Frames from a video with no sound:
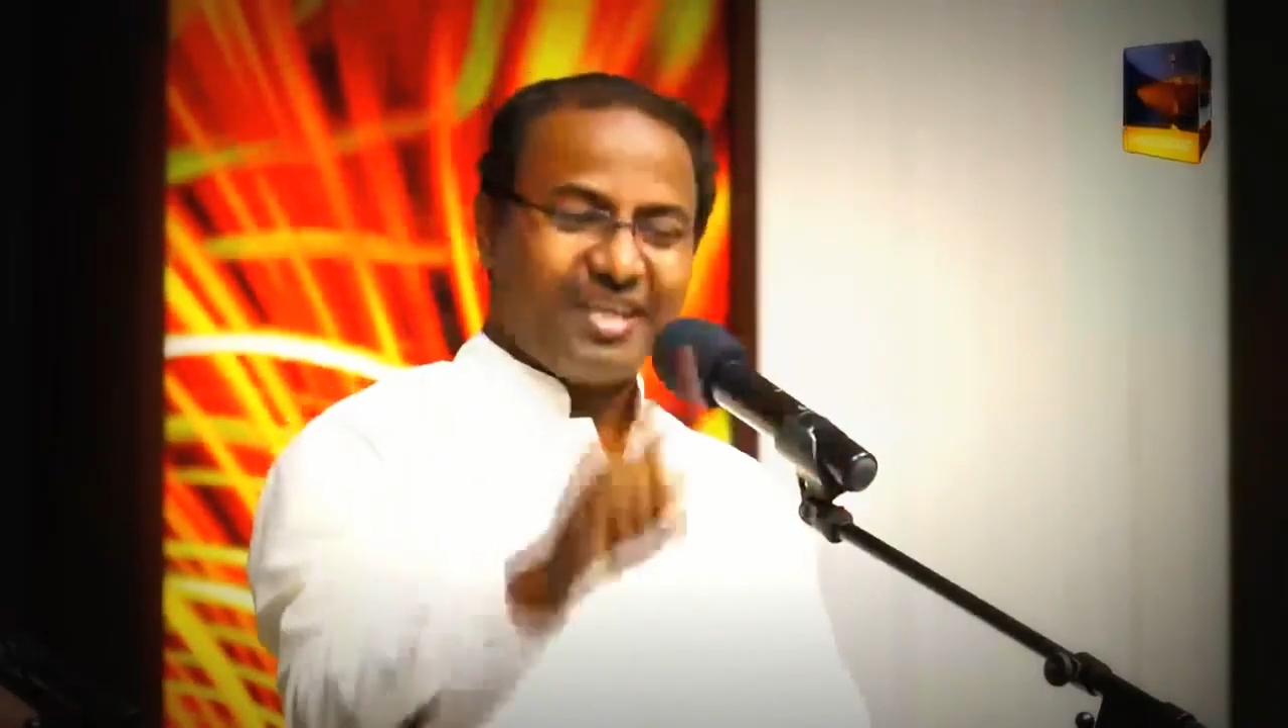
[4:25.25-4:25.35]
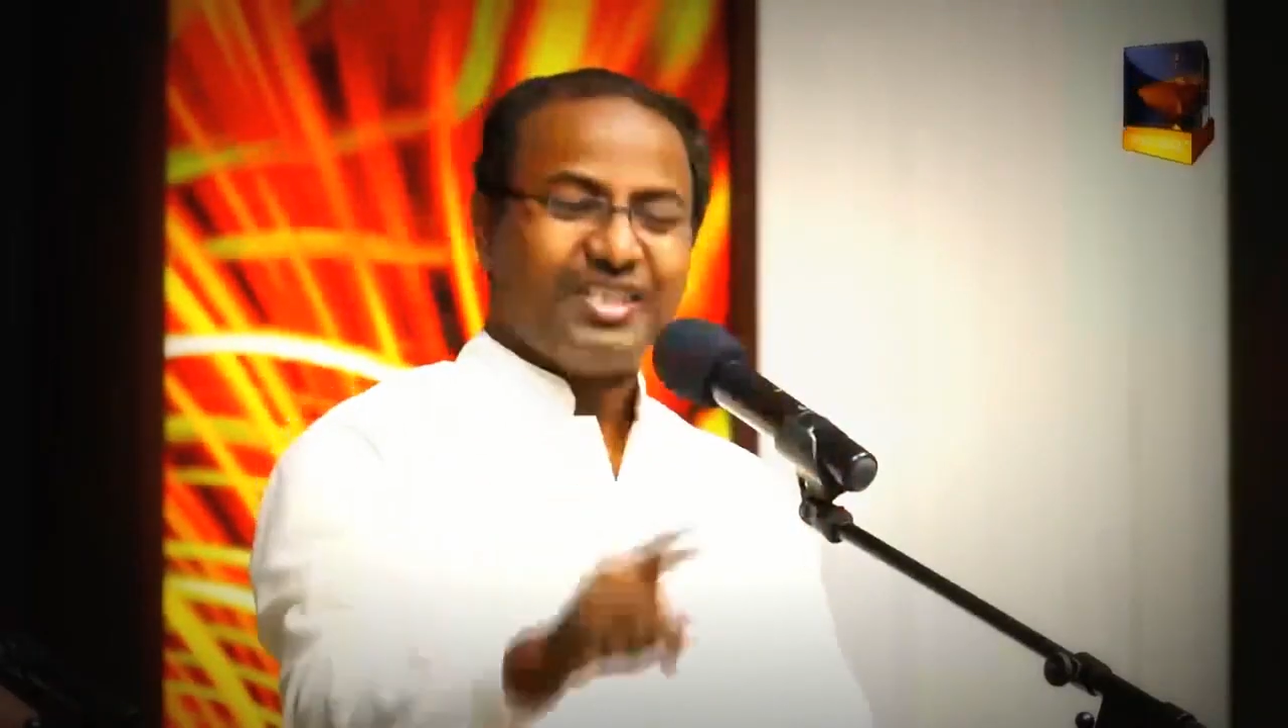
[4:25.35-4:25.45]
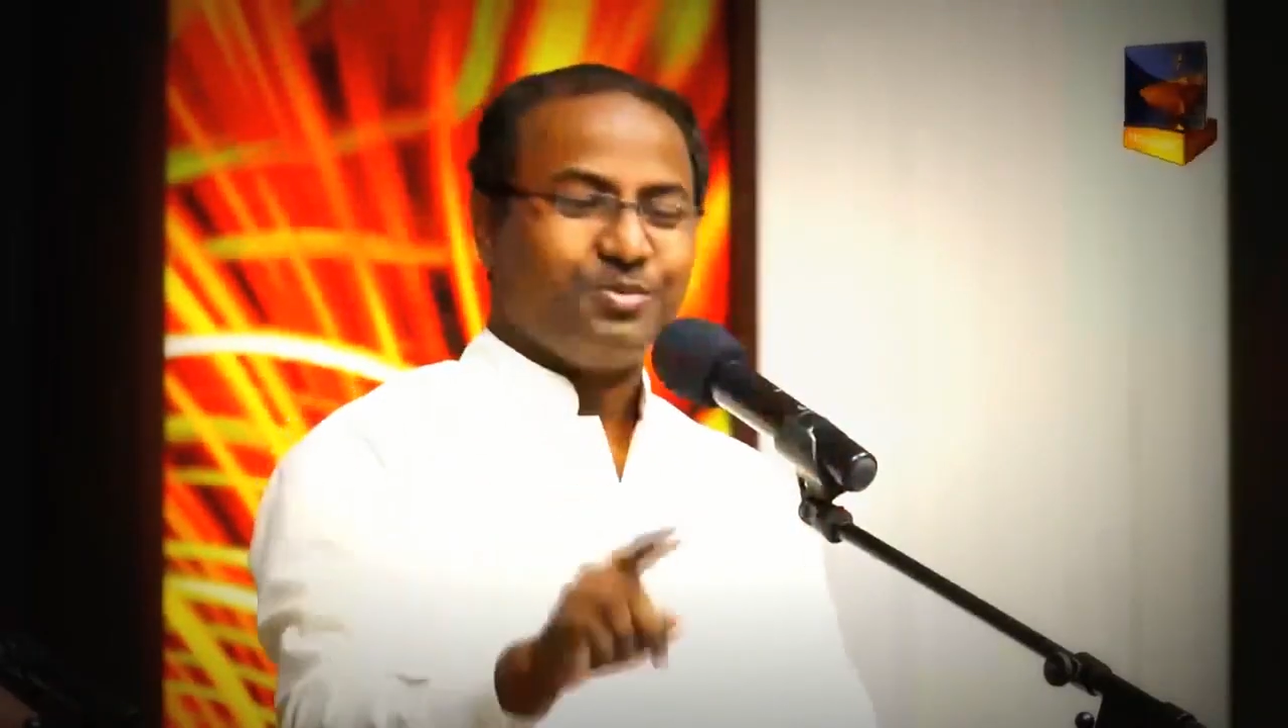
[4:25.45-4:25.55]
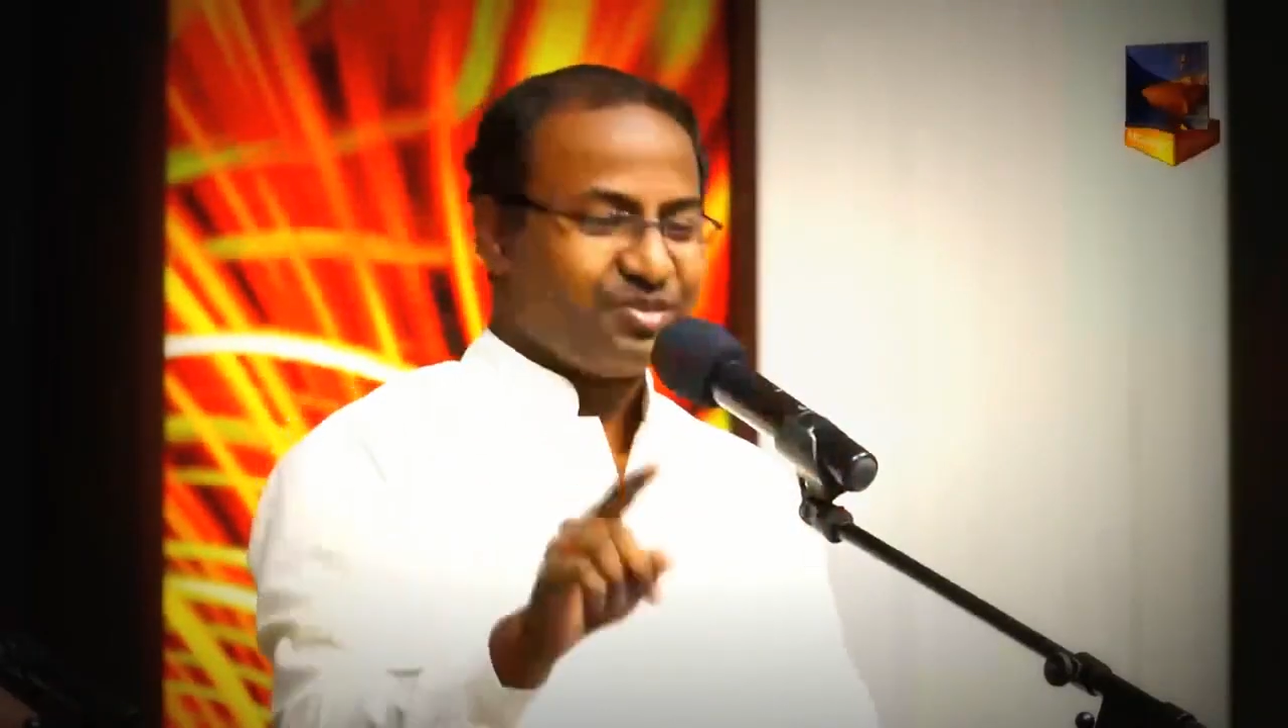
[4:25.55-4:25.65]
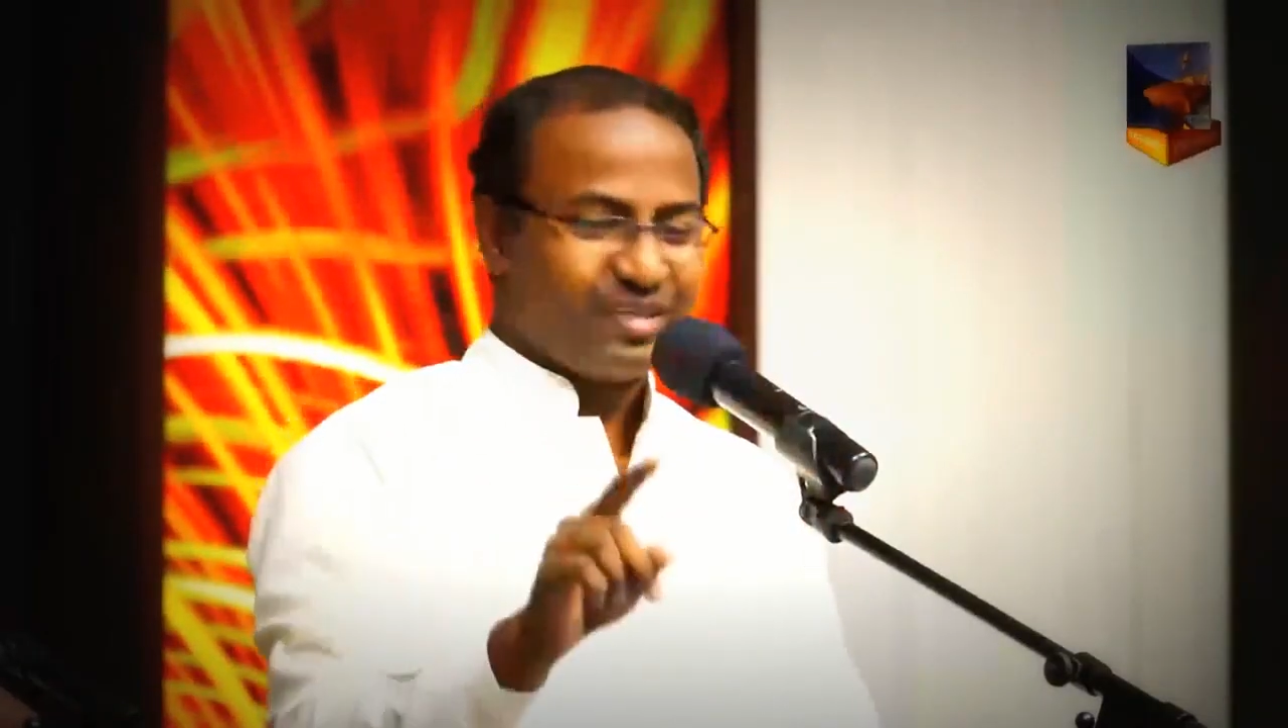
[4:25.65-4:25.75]

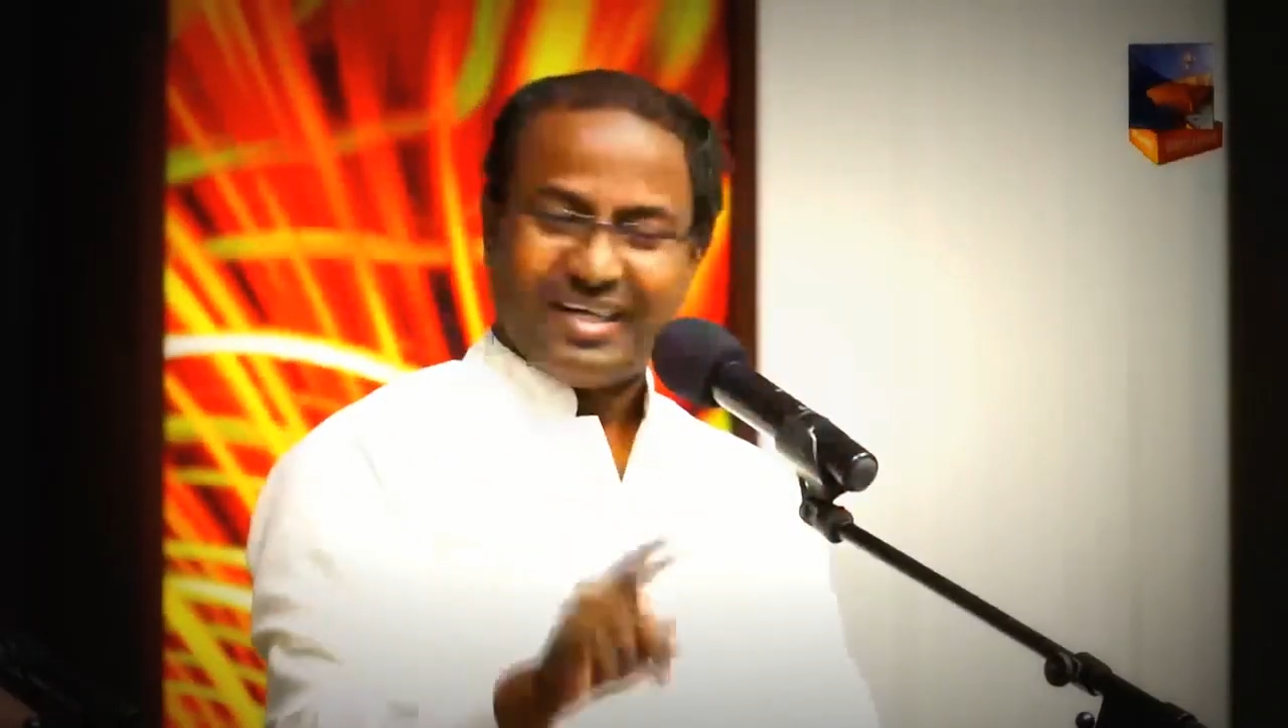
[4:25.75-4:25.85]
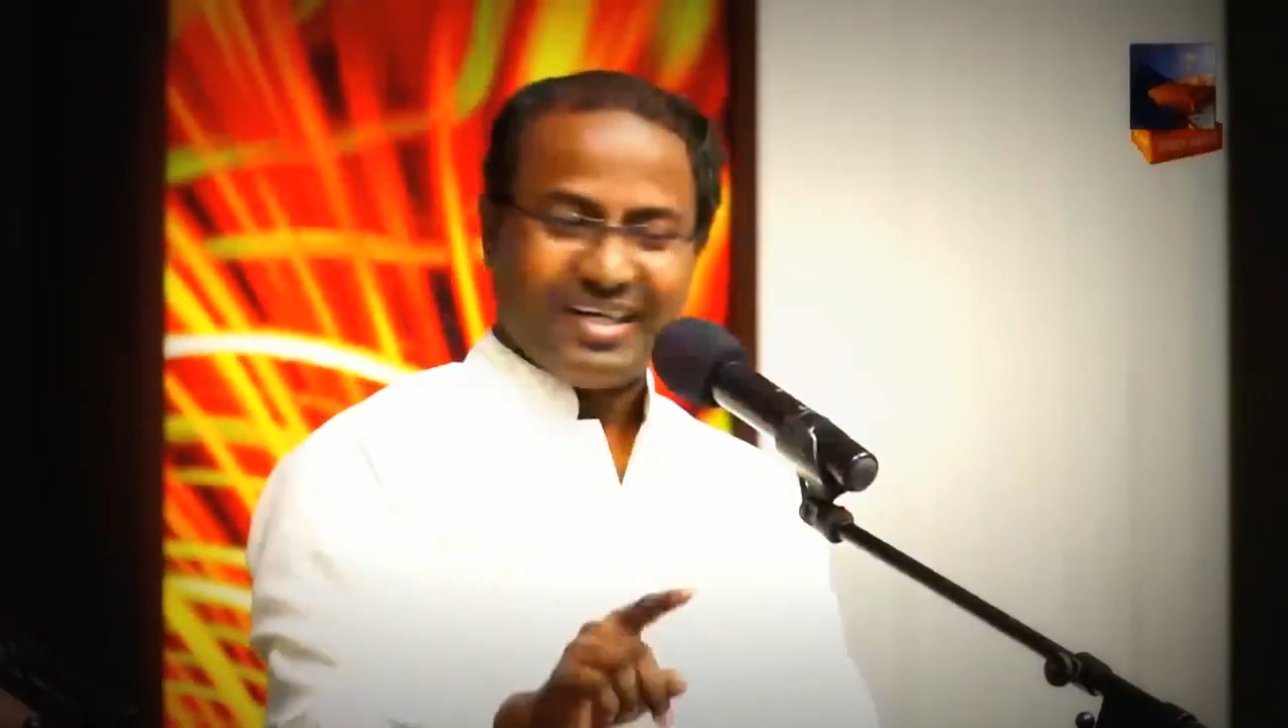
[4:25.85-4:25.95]
father was